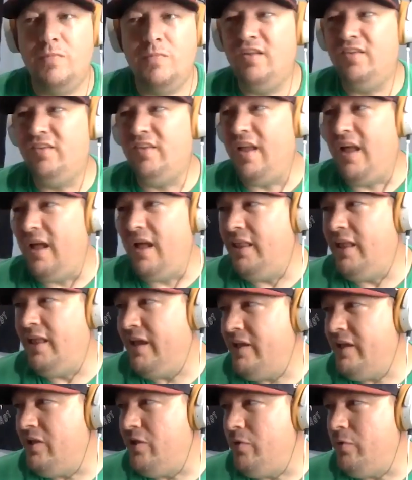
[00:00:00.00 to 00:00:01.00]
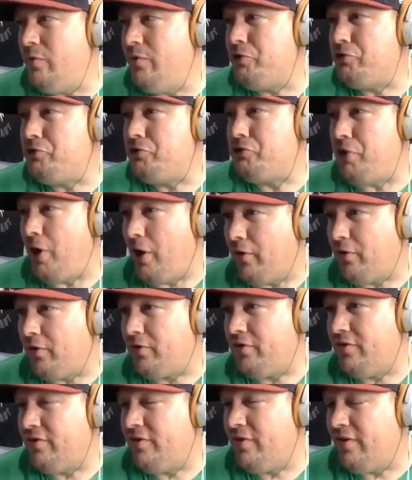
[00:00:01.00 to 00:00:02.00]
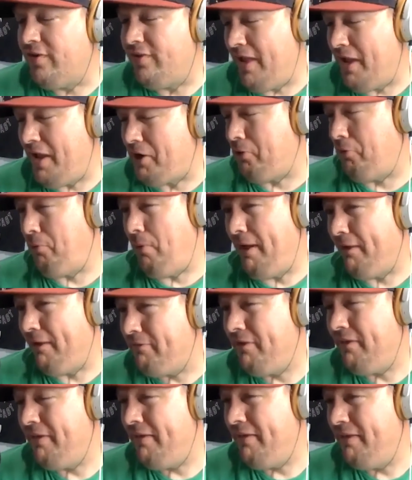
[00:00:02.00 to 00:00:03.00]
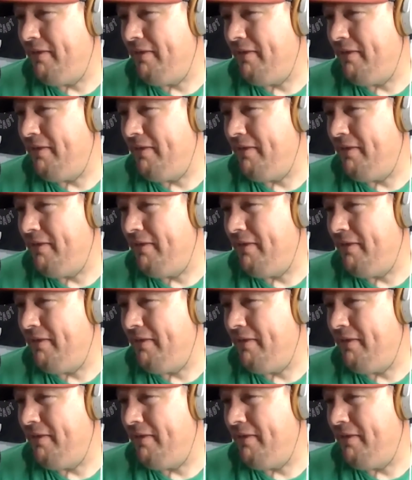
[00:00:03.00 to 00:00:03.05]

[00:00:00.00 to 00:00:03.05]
Is LIU the Sharks? Is that correct?